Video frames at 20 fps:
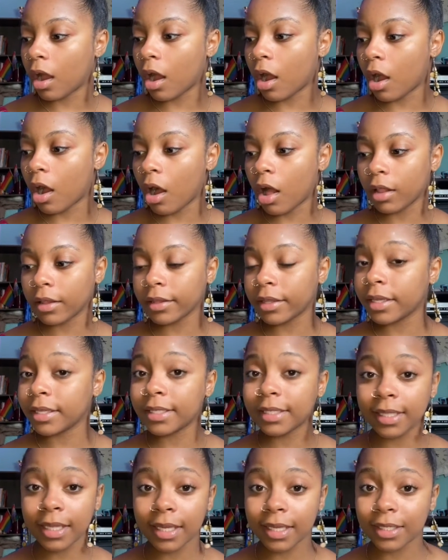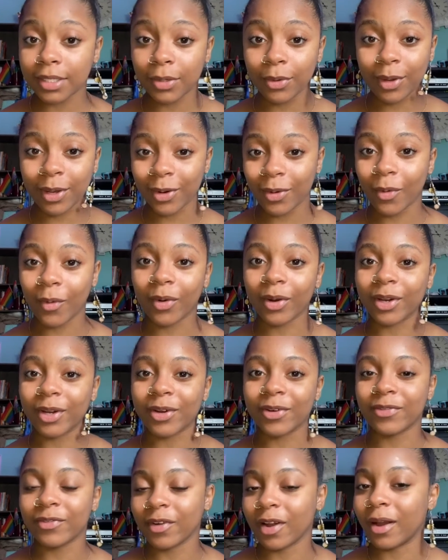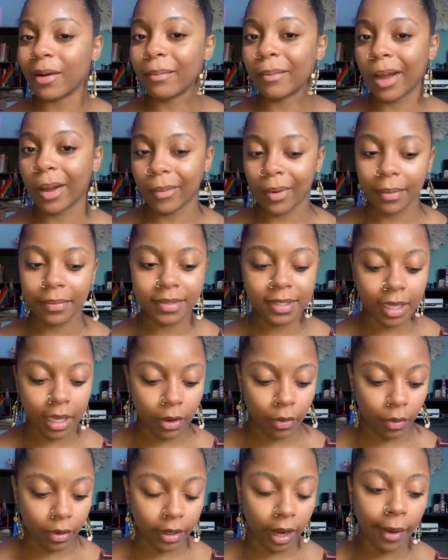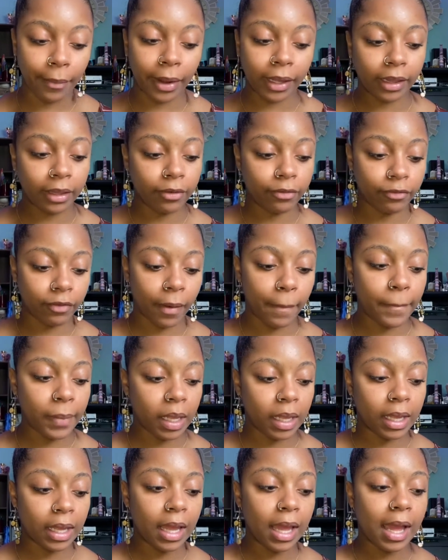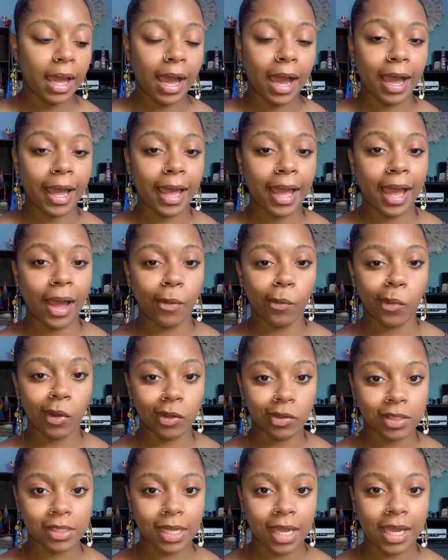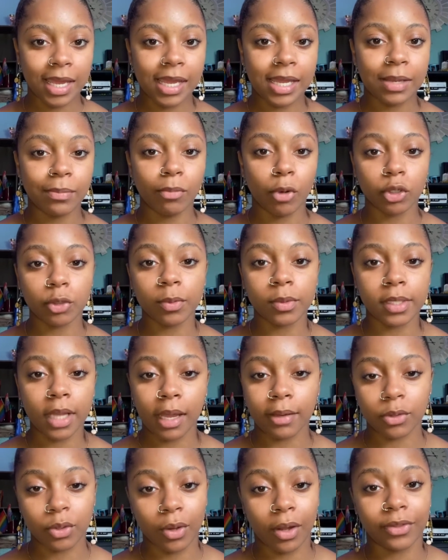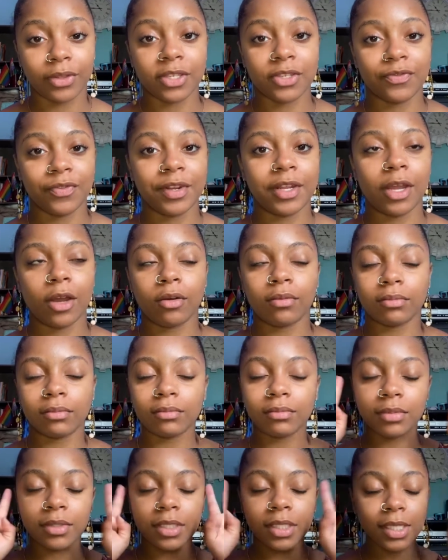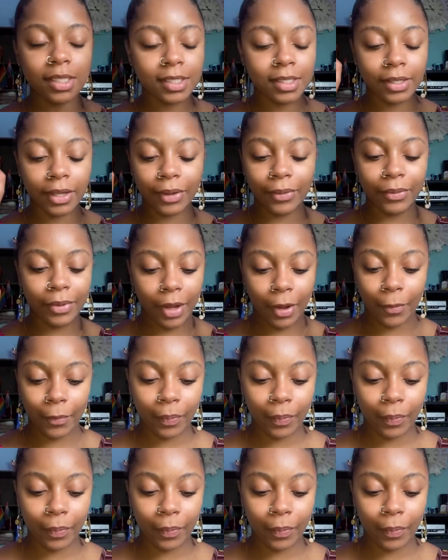All of these things you can order from my website or directly from me. I will say it multiple times throughout this video, just so you know.